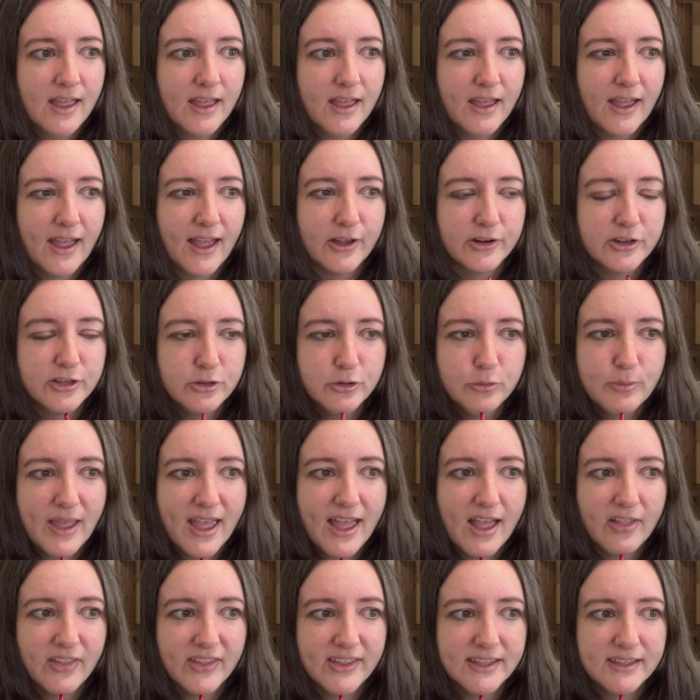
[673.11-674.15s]
How do you
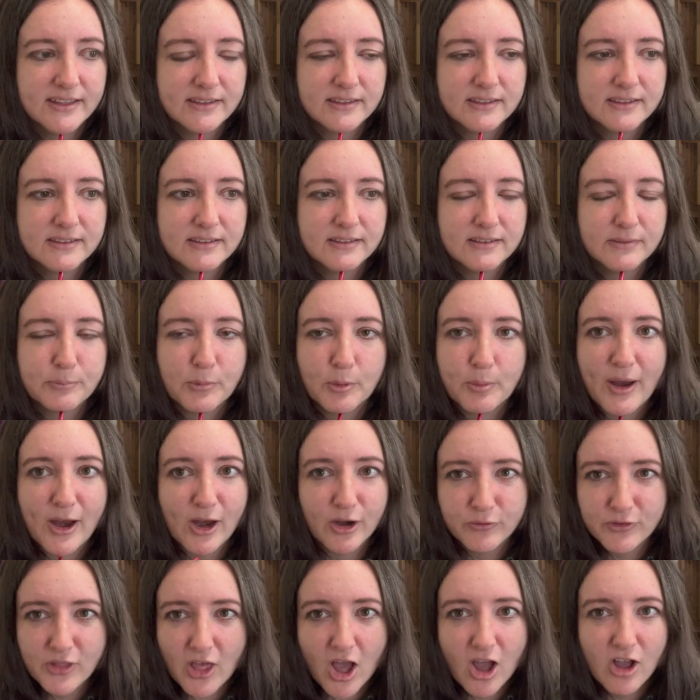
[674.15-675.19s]
balance preparing
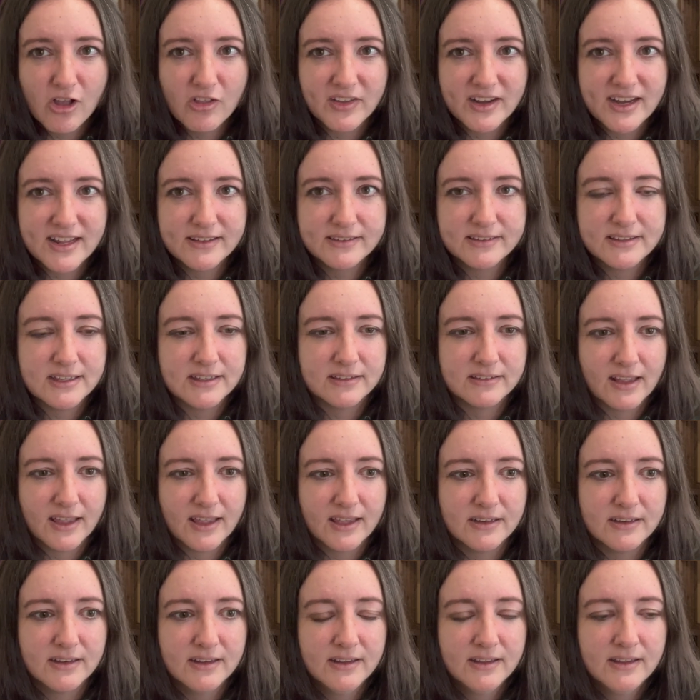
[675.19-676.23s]
for the holiday
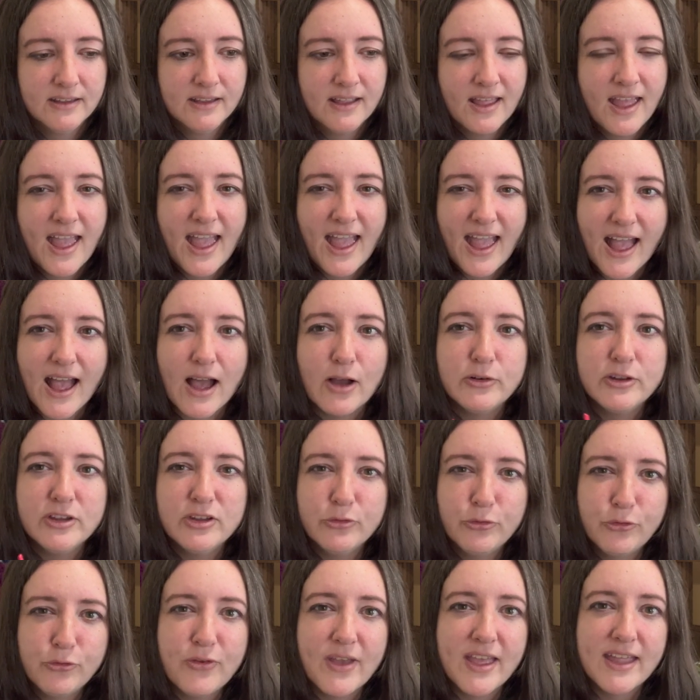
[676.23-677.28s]
season? How do you
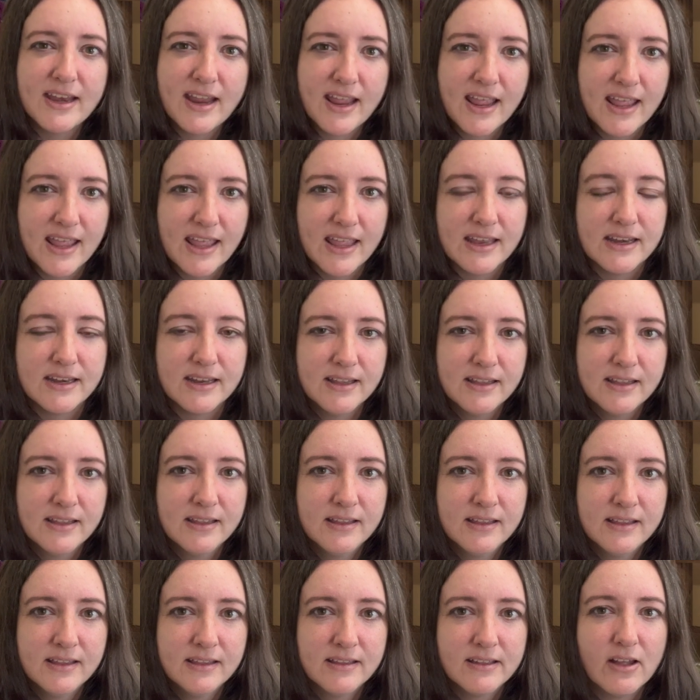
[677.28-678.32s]
fit in
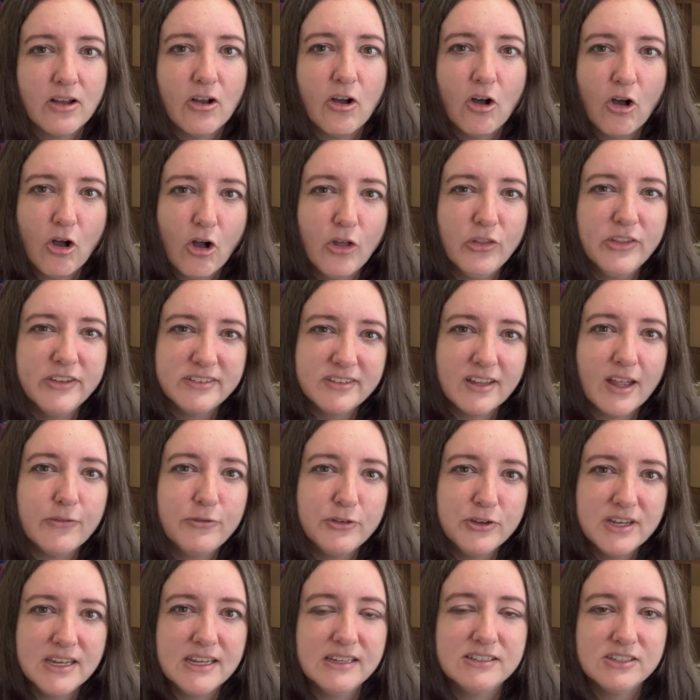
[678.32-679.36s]
all the stuff
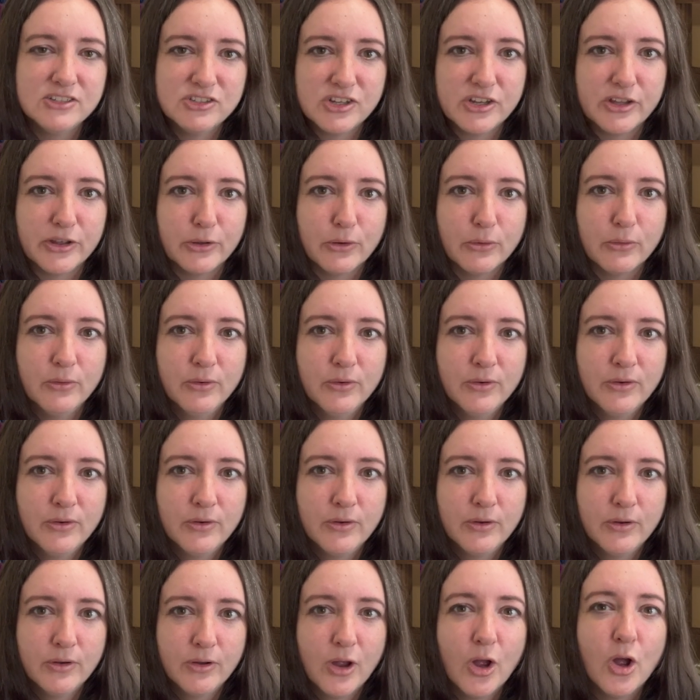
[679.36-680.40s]
you need to do
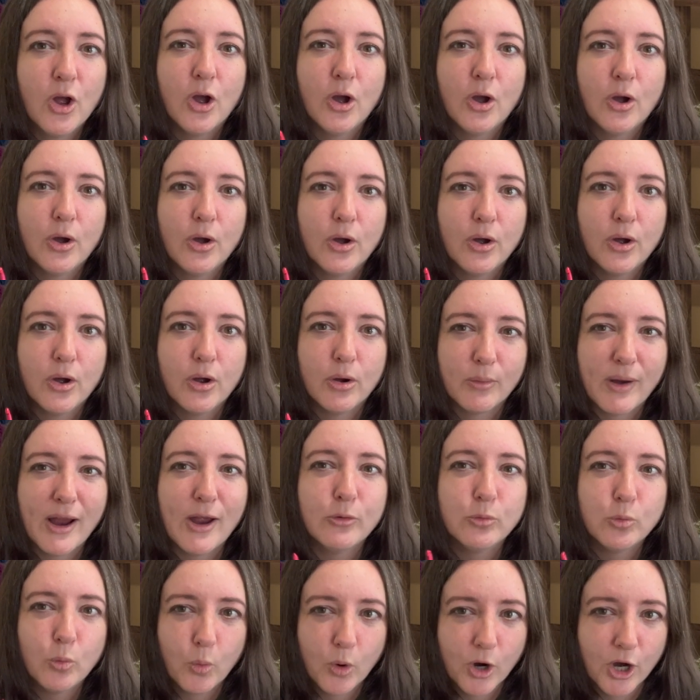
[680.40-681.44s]

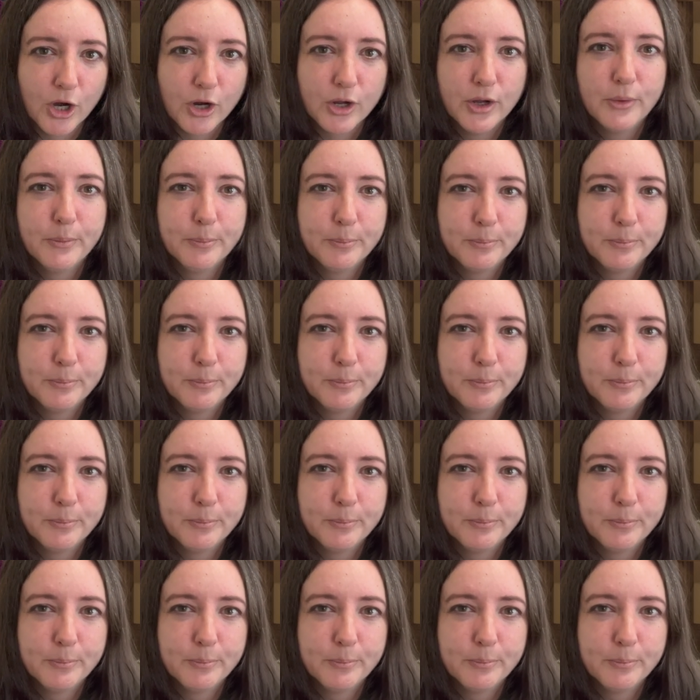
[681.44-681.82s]
around work?